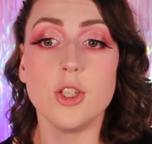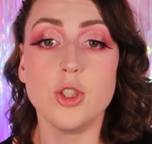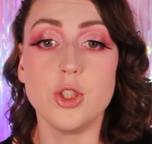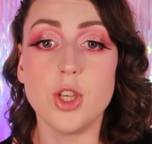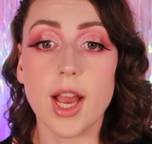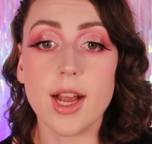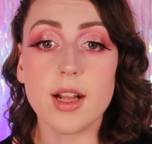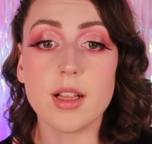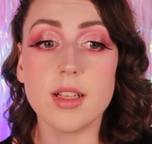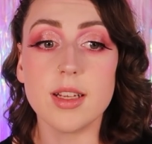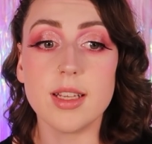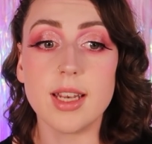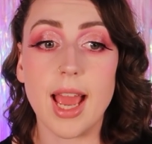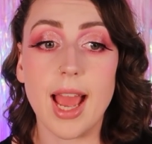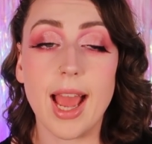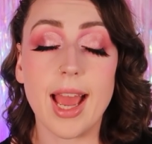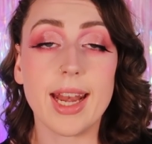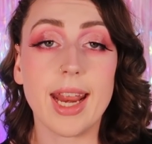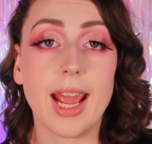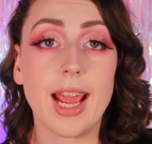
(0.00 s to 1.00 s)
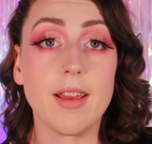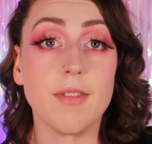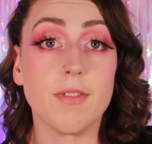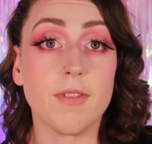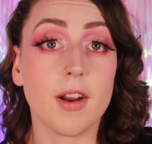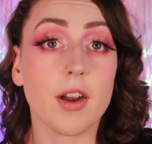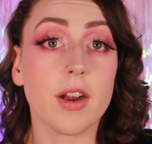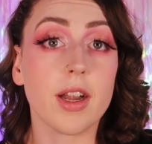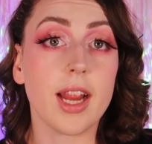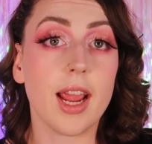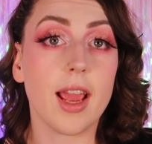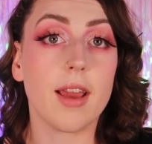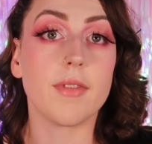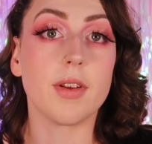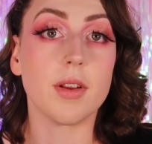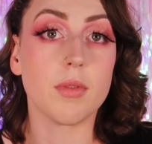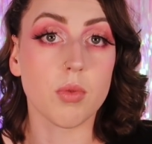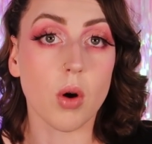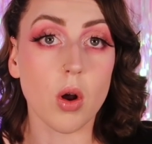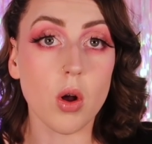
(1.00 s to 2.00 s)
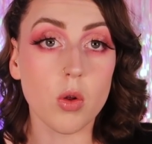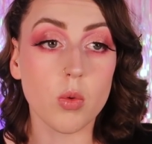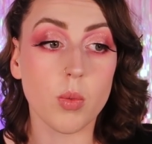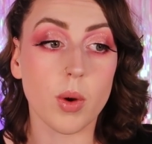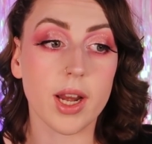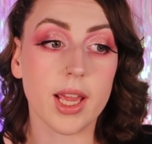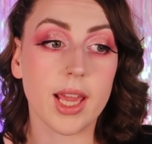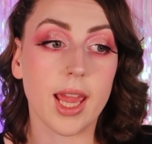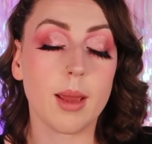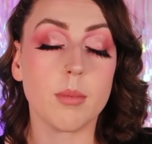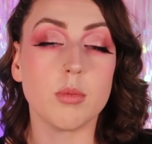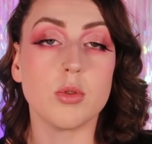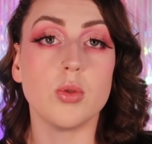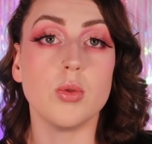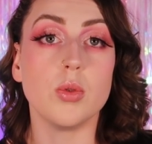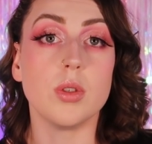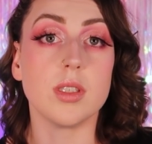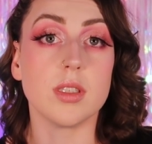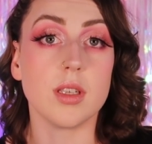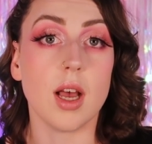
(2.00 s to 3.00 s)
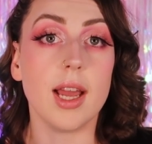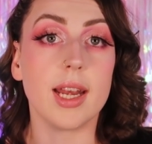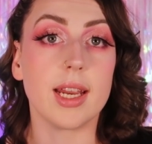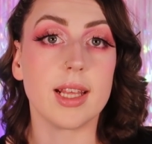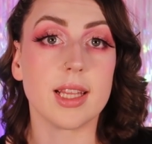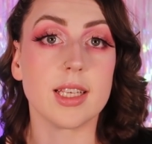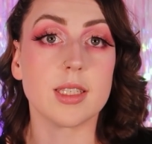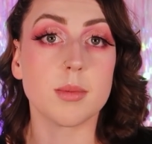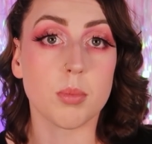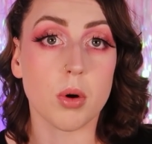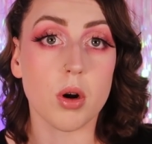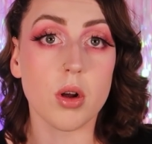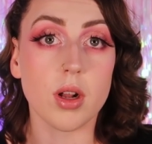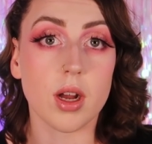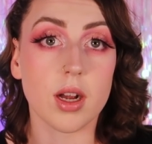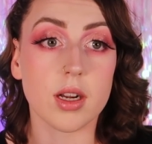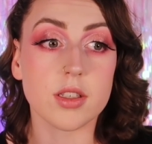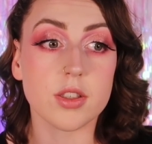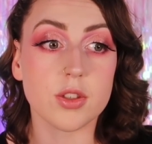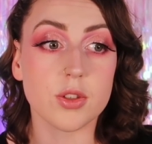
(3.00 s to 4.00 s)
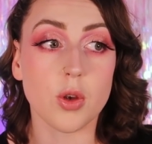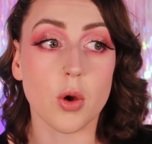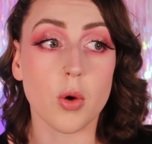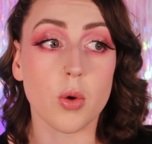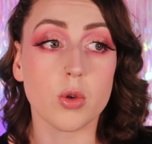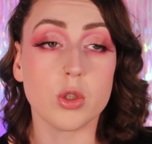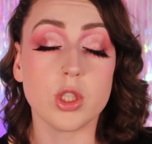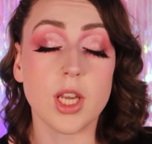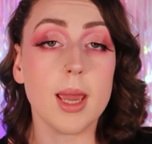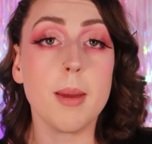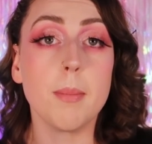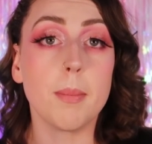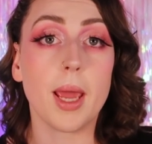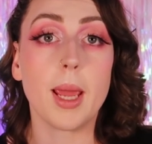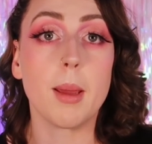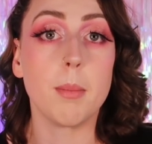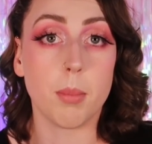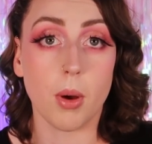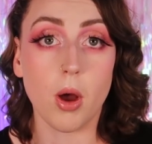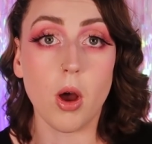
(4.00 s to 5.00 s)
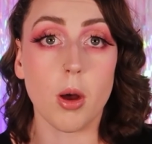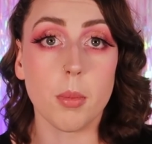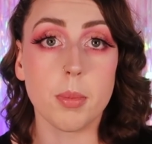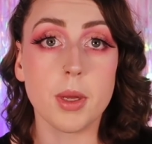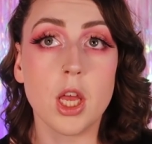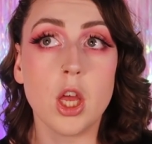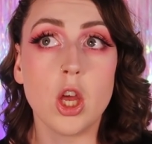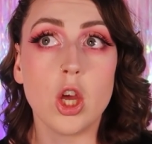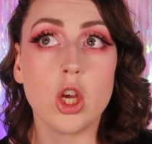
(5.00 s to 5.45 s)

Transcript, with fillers: Jacqueline had a very heavy role when it came to designing this product, so Champagne Pop